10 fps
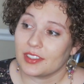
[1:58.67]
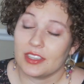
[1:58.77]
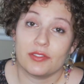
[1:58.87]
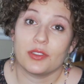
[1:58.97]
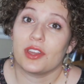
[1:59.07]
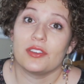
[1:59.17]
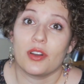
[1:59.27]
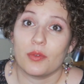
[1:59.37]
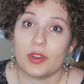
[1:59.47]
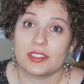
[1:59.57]
Even though I
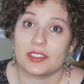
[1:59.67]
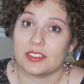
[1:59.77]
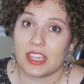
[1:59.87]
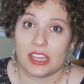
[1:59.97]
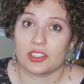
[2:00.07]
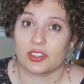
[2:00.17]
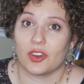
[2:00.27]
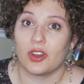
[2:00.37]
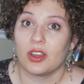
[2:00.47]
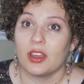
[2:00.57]
know it wasn't
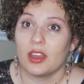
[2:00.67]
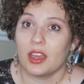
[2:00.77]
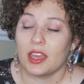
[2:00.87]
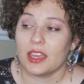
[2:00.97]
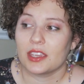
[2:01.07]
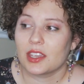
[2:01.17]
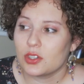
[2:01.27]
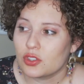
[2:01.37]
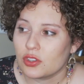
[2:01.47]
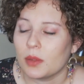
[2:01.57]
intentional, it
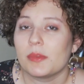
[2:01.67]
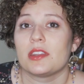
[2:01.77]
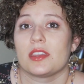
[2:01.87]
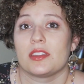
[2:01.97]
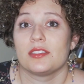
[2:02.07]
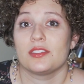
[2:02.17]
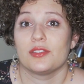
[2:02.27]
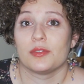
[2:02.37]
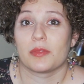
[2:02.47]
contributed to